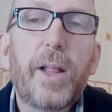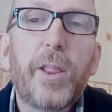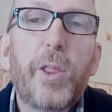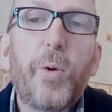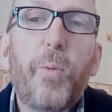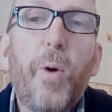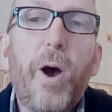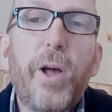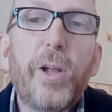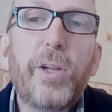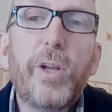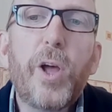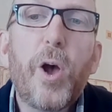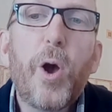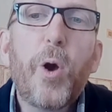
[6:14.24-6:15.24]
The
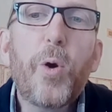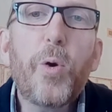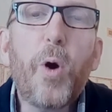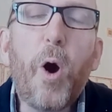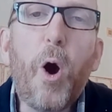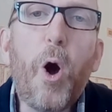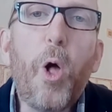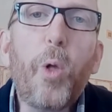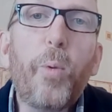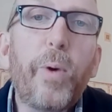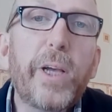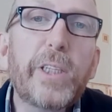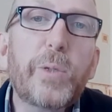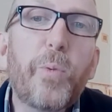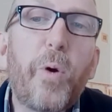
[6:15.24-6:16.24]
one who
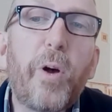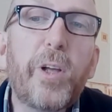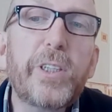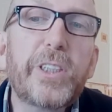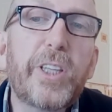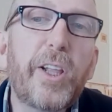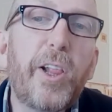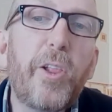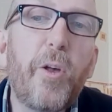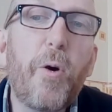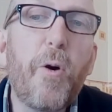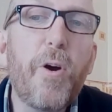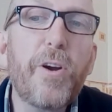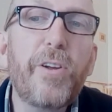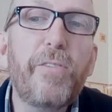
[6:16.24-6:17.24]
always was the
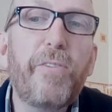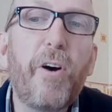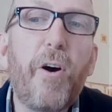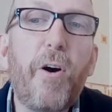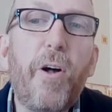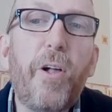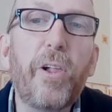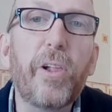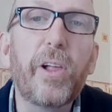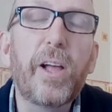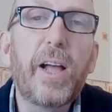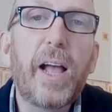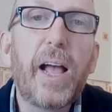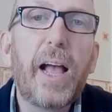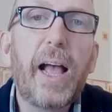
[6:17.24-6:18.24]
Lord of all,
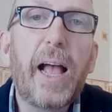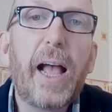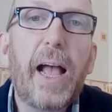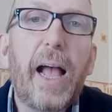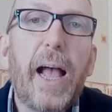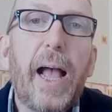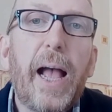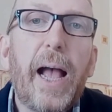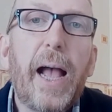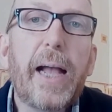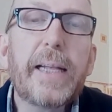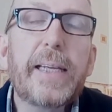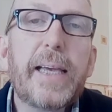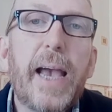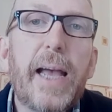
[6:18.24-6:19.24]

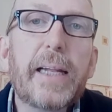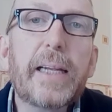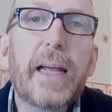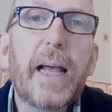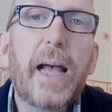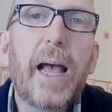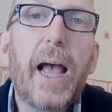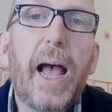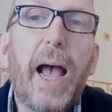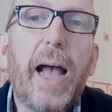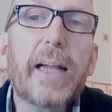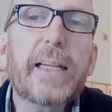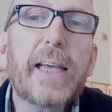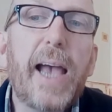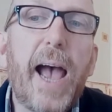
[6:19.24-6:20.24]
and yet
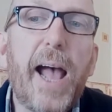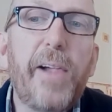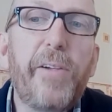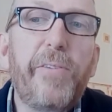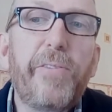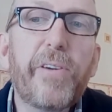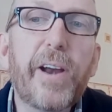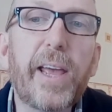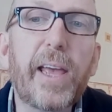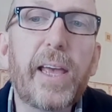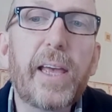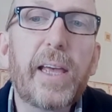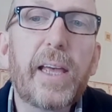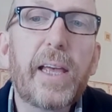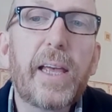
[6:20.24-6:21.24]
at Calvary,
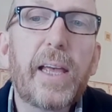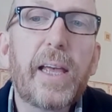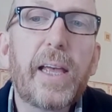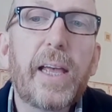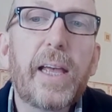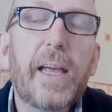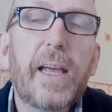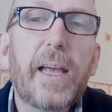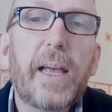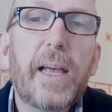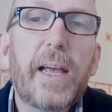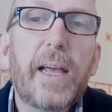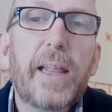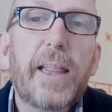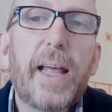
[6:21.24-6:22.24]

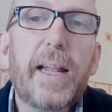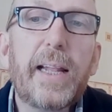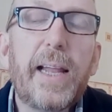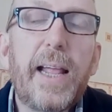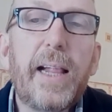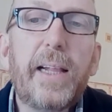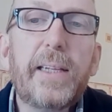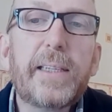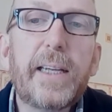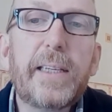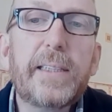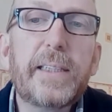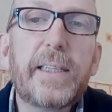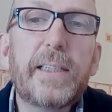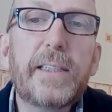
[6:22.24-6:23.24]
that little
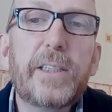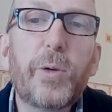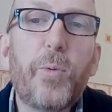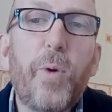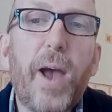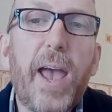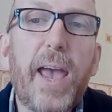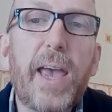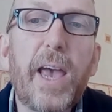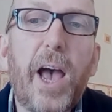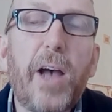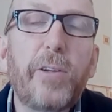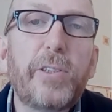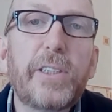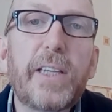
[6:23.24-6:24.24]
distance away
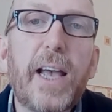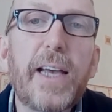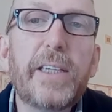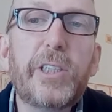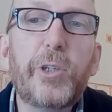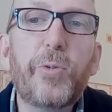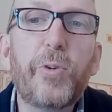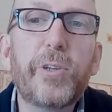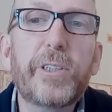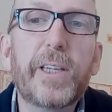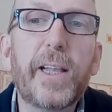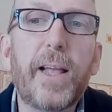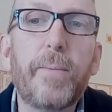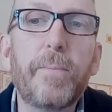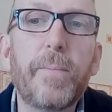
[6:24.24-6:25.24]
outside
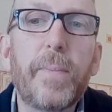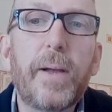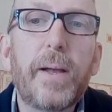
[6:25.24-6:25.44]
Jerusalem,